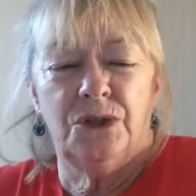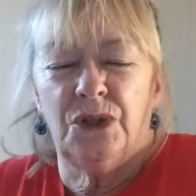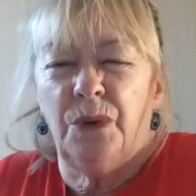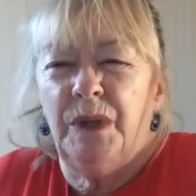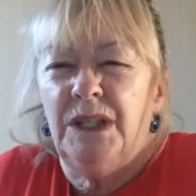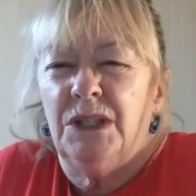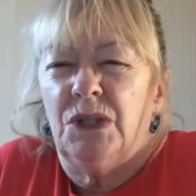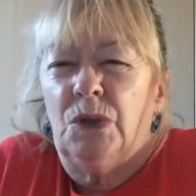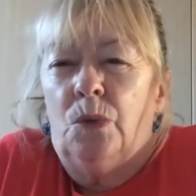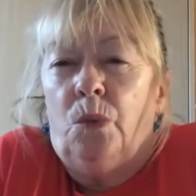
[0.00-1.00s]
So he
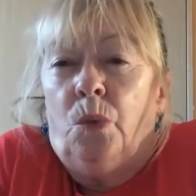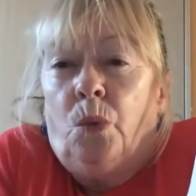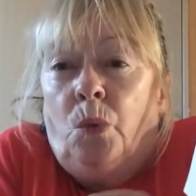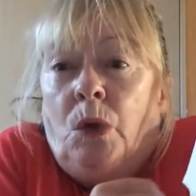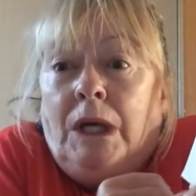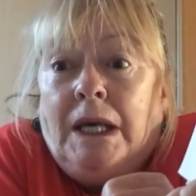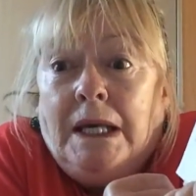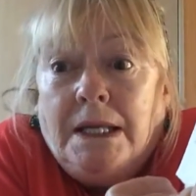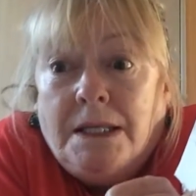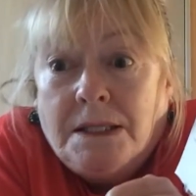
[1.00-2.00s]

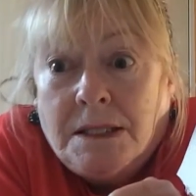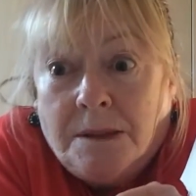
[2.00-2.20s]
squeezed